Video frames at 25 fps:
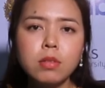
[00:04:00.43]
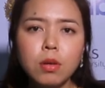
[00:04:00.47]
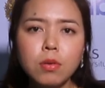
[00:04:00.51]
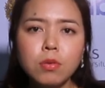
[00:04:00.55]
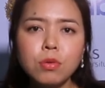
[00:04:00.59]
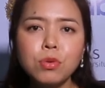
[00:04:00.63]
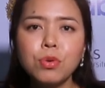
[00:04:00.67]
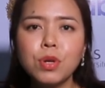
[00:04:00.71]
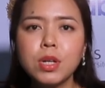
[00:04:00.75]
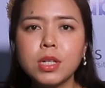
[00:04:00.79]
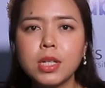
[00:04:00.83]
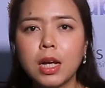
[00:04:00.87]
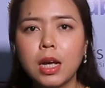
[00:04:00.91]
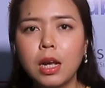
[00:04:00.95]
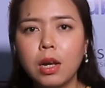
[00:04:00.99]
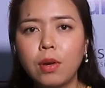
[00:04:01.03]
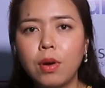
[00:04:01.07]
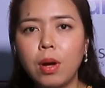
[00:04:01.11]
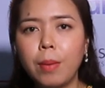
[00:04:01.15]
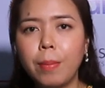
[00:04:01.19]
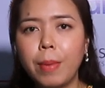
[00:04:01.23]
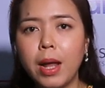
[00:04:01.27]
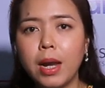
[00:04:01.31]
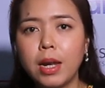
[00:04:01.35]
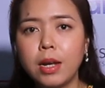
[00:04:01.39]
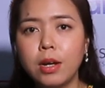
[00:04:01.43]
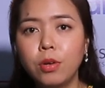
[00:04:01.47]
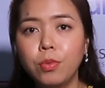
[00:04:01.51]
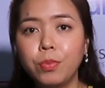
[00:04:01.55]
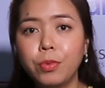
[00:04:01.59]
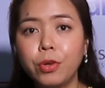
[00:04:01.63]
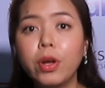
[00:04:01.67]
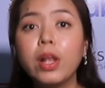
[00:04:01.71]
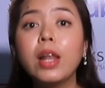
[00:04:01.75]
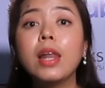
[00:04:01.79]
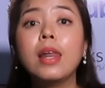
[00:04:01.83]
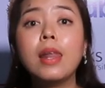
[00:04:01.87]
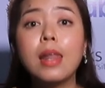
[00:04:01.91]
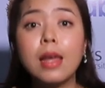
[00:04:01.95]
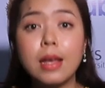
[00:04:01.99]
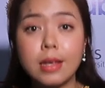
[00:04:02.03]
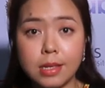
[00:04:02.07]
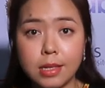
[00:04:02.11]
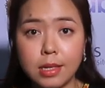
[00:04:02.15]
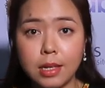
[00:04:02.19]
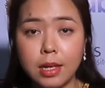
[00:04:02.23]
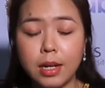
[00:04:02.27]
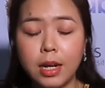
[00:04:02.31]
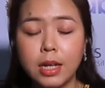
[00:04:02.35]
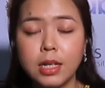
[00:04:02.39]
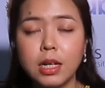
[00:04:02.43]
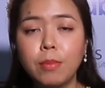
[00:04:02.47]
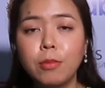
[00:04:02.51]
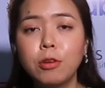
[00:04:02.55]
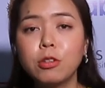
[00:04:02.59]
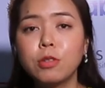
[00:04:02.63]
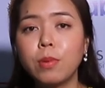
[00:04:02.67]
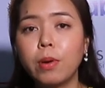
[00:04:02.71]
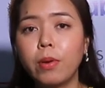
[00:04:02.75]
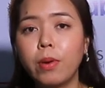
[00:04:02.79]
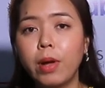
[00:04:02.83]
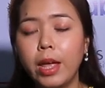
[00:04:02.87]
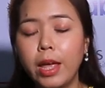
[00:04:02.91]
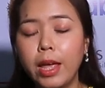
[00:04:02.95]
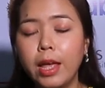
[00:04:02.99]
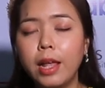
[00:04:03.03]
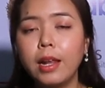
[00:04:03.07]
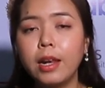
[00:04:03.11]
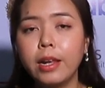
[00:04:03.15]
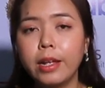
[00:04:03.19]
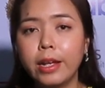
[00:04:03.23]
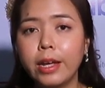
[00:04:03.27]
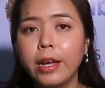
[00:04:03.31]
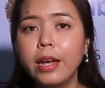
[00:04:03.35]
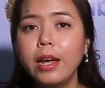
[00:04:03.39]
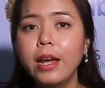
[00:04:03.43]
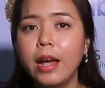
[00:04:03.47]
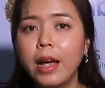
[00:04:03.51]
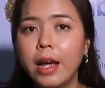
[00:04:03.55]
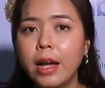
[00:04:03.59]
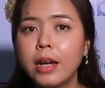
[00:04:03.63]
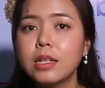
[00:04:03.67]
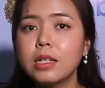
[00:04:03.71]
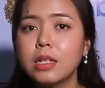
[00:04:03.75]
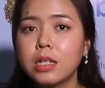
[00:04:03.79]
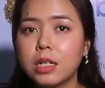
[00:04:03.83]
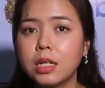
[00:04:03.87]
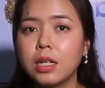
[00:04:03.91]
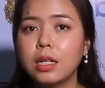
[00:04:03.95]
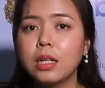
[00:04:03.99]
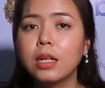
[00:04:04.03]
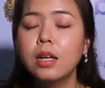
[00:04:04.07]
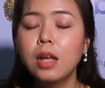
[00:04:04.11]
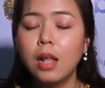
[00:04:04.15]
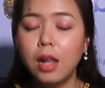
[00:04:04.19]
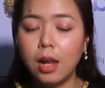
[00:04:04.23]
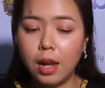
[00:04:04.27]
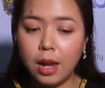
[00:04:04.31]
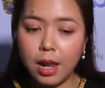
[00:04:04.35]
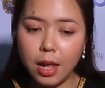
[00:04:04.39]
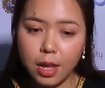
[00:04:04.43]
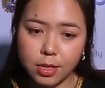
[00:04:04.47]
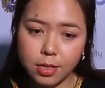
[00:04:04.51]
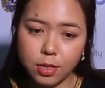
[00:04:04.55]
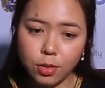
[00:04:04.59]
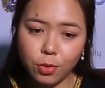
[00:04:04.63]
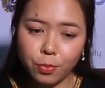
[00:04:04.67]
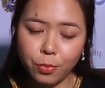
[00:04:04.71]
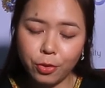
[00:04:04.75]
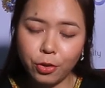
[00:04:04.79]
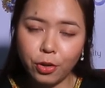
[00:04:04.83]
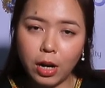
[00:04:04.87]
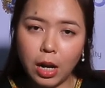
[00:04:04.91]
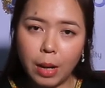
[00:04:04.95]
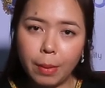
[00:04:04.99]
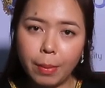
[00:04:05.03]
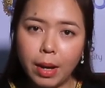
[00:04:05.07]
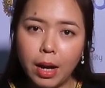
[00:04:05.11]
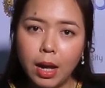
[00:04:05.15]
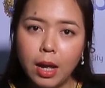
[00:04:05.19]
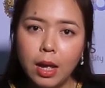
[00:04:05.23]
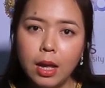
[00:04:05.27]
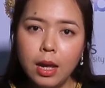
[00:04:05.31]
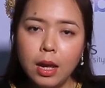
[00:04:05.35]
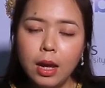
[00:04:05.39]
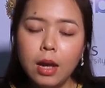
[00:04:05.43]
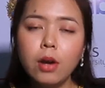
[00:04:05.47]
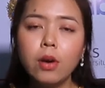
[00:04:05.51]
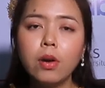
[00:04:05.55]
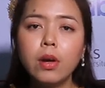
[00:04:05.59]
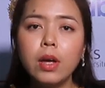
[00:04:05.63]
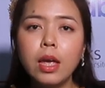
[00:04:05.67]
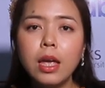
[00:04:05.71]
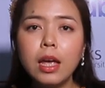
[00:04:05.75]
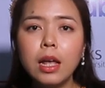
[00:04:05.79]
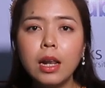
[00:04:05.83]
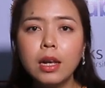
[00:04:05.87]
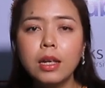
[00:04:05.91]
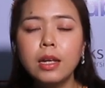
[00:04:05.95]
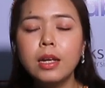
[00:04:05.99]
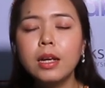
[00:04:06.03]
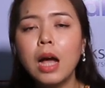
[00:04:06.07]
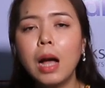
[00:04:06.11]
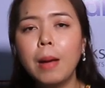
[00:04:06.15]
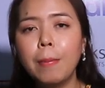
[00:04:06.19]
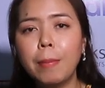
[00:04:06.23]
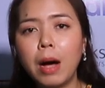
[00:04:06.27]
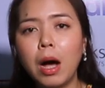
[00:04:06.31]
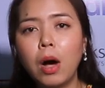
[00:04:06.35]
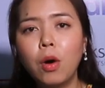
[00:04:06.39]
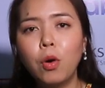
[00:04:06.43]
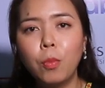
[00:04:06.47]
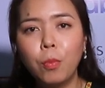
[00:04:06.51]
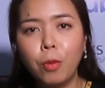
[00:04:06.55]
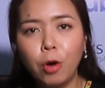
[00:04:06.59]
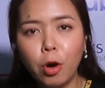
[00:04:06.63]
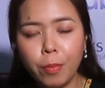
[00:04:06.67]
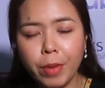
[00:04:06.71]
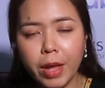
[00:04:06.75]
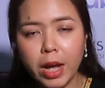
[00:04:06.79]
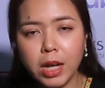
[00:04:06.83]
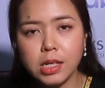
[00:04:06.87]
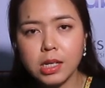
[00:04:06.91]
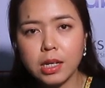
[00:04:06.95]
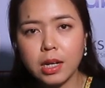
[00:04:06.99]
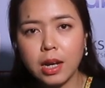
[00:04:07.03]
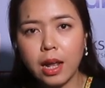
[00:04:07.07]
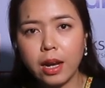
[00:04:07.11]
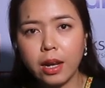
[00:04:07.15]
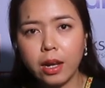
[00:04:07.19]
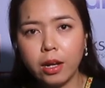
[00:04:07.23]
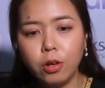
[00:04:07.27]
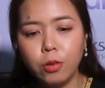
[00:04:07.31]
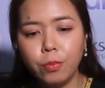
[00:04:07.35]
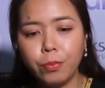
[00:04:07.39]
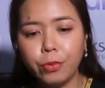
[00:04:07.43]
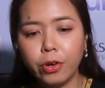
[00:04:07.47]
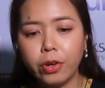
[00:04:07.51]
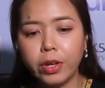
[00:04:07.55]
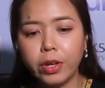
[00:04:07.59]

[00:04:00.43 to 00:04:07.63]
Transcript: so so is a galon about loop your less. As I'm tomorrow, L A S T, less loop your abba. L E about Popiatanale loop